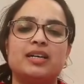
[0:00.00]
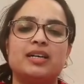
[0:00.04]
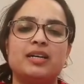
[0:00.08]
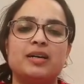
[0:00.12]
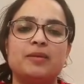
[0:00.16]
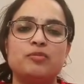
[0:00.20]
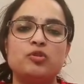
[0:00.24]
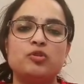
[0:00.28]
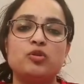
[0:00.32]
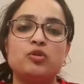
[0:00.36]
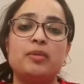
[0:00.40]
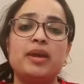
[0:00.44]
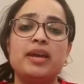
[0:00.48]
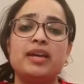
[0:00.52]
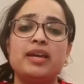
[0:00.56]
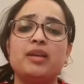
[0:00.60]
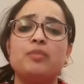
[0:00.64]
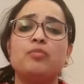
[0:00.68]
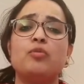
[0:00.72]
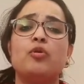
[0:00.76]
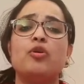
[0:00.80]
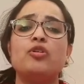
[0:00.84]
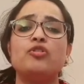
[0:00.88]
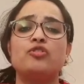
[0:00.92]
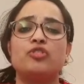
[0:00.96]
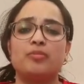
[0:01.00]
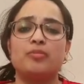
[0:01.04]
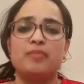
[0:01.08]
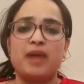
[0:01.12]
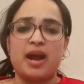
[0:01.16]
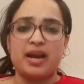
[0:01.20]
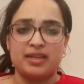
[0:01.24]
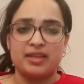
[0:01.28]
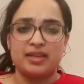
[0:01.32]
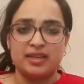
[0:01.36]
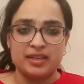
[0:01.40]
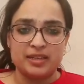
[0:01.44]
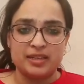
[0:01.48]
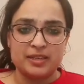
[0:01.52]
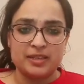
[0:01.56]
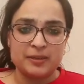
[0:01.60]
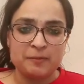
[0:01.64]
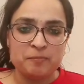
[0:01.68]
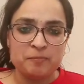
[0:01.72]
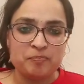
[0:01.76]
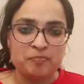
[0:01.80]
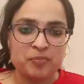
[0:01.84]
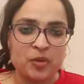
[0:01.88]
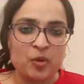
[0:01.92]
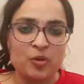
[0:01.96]
to make it more dramatic.
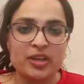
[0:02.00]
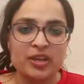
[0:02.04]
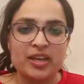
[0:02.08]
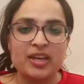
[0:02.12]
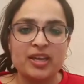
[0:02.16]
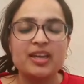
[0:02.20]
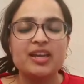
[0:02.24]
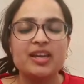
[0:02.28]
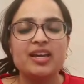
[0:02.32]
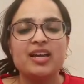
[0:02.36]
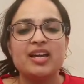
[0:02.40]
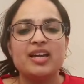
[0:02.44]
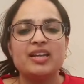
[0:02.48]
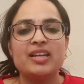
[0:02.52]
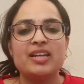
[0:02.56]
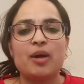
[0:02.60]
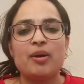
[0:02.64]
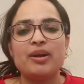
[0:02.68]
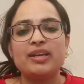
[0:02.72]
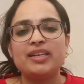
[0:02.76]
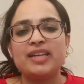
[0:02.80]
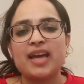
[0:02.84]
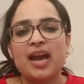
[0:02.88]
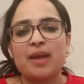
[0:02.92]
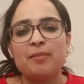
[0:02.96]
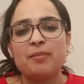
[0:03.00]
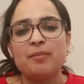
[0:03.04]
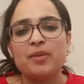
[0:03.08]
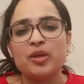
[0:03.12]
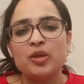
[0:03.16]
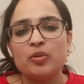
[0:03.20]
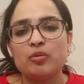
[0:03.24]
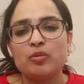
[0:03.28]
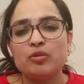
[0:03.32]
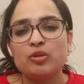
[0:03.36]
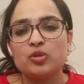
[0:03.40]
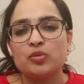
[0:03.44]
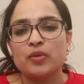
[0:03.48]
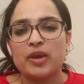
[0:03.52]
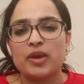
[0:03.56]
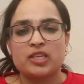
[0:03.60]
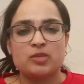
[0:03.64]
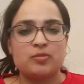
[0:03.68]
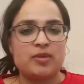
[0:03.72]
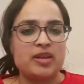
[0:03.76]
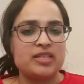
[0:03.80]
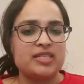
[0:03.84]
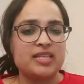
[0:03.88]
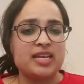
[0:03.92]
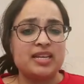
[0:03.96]
Okay. Now it can be used to
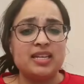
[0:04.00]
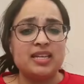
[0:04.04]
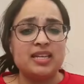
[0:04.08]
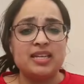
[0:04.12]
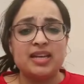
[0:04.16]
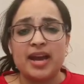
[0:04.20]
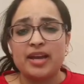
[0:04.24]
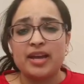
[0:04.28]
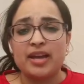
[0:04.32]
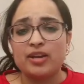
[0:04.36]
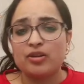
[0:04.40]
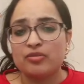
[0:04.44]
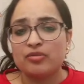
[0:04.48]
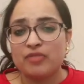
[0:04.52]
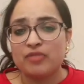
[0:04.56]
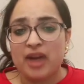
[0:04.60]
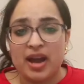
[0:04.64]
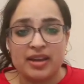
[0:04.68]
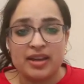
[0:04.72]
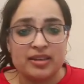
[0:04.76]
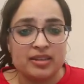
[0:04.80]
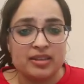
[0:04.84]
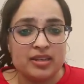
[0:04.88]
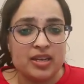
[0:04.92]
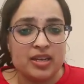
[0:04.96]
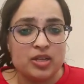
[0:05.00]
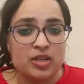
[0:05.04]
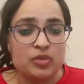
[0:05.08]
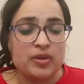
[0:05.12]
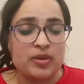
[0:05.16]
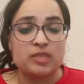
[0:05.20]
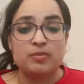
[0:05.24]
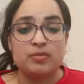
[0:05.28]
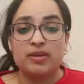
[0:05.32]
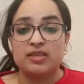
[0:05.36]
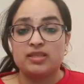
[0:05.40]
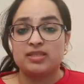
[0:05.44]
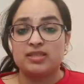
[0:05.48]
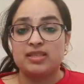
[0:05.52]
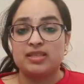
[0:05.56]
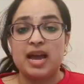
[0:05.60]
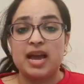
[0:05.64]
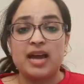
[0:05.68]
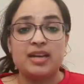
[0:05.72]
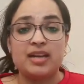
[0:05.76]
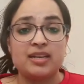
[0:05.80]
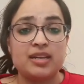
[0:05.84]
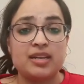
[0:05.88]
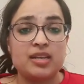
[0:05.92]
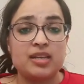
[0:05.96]
express any kind of irony, to express
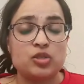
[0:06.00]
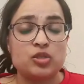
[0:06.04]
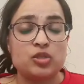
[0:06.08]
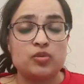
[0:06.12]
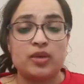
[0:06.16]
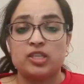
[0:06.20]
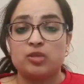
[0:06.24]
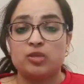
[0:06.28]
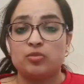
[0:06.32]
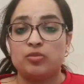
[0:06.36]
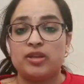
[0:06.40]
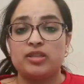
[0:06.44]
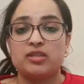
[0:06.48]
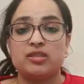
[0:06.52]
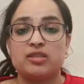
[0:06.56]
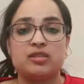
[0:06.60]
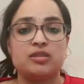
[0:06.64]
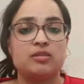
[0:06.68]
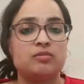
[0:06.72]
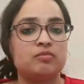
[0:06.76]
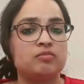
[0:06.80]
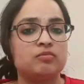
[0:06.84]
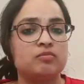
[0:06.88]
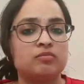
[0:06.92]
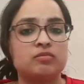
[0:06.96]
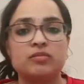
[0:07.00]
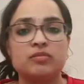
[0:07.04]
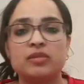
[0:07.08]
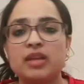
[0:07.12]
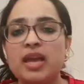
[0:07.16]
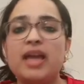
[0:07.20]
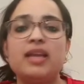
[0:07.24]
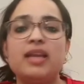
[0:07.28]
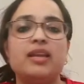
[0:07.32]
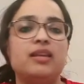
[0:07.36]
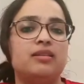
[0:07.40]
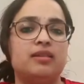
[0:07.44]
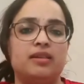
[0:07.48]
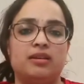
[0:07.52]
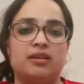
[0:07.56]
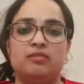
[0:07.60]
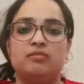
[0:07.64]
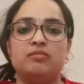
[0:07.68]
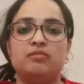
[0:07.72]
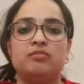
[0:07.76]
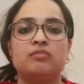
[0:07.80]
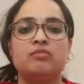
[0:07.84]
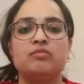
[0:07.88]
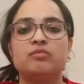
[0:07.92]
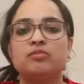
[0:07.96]
sadness, to express anything,
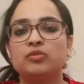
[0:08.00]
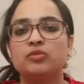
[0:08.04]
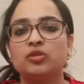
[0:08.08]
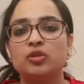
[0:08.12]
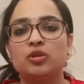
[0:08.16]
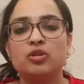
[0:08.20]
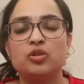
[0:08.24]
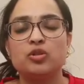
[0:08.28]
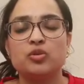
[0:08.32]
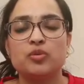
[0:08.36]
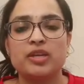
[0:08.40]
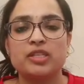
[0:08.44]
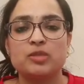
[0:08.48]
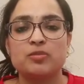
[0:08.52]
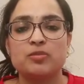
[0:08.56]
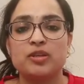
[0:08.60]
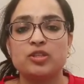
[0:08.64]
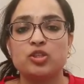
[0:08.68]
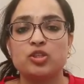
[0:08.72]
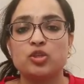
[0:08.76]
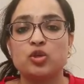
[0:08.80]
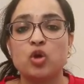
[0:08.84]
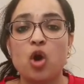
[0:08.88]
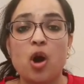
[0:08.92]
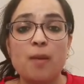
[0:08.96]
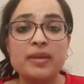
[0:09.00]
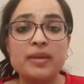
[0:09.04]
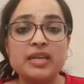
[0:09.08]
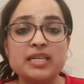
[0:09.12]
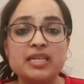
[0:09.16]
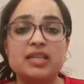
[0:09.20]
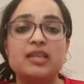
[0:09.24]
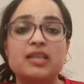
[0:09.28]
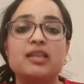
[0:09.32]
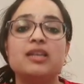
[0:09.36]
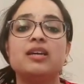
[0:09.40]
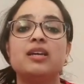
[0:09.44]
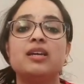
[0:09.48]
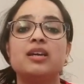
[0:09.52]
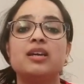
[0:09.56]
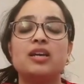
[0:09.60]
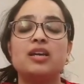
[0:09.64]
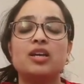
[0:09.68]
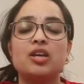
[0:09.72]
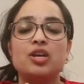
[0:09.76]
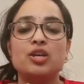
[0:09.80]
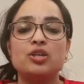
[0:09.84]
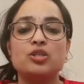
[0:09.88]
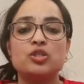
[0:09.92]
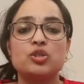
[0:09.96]
to express comedy.
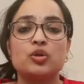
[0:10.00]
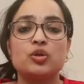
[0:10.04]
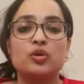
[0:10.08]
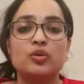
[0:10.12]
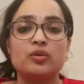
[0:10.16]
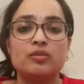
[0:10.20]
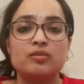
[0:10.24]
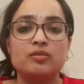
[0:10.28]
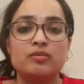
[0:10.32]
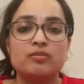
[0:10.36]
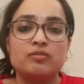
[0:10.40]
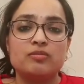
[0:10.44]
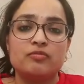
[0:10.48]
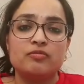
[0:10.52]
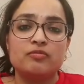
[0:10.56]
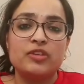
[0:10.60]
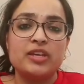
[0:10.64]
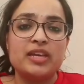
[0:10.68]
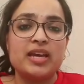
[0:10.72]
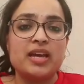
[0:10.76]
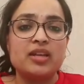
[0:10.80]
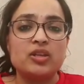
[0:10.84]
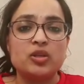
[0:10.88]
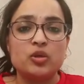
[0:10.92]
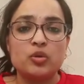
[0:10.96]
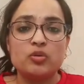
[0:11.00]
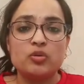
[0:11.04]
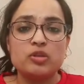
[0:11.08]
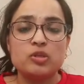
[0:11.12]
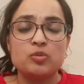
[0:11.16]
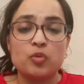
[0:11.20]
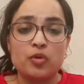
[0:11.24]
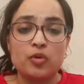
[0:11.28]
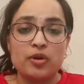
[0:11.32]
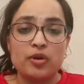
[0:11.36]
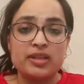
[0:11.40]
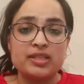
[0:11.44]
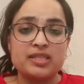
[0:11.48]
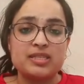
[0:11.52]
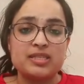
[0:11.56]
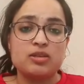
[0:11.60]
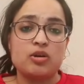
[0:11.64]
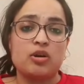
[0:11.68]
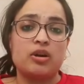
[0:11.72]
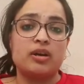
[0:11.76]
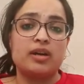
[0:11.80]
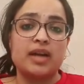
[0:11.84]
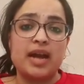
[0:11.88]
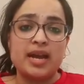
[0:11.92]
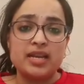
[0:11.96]
So we can use, poets
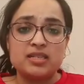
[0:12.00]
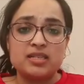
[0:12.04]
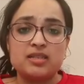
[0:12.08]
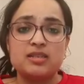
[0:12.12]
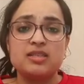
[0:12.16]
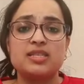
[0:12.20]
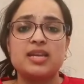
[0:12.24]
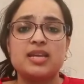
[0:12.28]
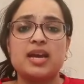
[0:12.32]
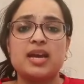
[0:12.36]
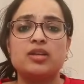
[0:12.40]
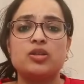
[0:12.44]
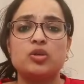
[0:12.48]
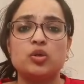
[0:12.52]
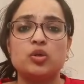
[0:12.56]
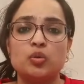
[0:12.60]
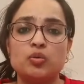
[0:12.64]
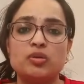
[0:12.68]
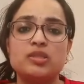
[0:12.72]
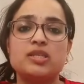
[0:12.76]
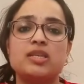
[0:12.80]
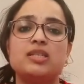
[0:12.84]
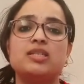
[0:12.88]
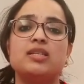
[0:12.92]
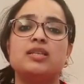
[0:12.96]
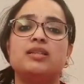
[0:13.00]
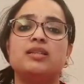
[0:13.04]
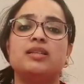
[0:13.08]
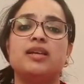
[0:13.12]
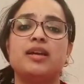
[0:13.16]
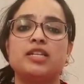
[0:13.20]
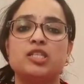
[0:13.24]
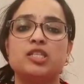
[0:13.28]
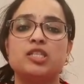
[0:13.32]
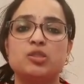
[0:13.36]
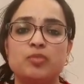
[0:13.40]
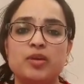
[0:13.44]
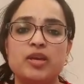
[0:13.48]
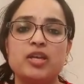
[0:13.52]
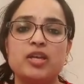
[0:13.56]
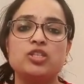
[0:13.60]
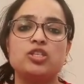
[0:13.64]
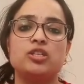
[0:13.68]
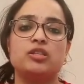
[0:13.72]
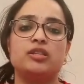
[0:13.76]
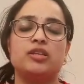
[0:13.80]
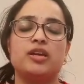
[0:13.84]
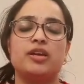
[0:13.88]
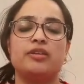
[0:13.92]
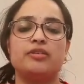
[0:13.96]
or writers can use it in their speech,
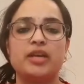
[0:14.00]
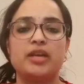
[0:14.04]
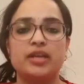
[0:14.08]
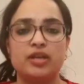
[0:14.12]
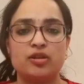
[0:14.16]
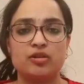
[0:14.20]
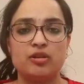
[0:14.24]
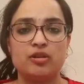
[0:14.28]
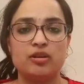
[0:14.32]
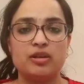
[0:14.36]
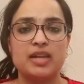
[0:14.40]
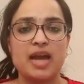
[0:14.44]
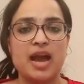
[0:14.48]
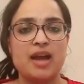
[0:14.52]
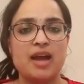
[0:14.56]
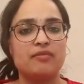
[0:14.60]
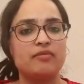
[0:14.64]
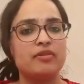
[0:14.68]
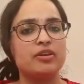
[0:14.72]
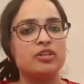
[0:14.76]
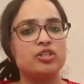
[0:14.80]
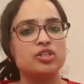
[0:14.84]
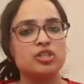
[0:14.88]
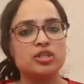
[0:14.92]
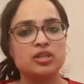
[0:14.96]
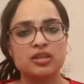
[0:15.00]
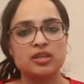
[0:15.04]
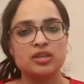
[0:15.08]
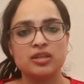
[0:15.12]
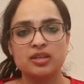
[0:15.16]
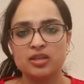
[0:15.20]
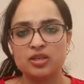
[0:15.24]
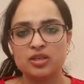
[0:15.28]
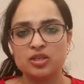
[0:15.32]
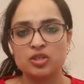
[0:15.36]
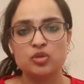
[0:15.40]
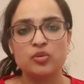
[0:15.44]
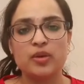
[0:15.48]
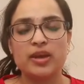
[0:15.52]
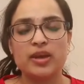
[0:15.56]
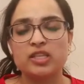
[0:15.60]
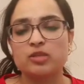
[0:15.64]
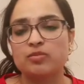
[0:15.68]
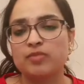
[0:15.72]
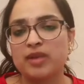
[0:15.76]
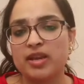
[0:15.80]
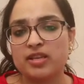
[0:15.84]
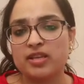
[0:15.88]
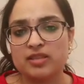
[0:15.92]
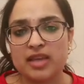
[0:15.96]
in their regular language, to
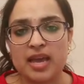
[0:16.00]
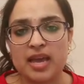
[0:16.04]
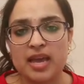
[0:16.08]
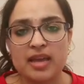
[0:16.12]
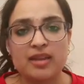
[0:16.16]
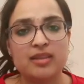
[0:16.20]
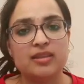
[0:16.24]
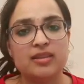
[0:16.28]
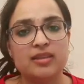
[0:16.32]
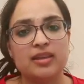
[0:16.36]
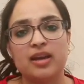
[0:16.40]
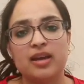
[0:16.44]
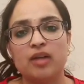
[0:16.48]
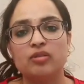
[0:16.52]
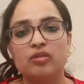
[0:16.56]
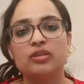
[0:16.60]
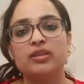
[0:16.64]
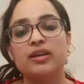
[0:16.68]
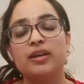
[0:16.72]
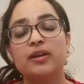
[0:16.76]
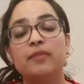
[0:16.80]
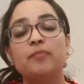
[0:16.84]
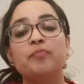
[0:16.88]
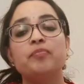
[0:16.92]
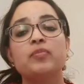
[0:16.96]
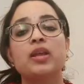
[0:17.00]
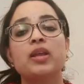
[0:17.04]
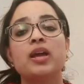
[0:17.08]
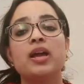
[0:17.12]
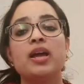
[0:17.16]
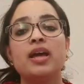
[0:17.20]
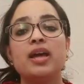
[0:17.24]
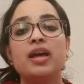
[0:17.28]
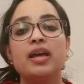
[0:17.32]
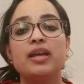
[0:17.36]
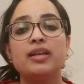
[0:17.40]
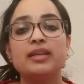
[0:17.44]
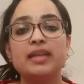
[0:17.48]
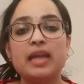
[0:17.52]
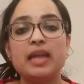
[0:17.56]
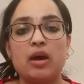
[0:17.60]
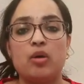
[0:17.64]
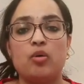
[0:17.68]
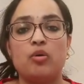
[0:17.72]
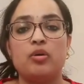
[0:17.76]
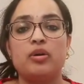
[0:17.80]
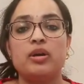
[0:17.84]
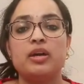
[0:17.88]
express anything out there. Now,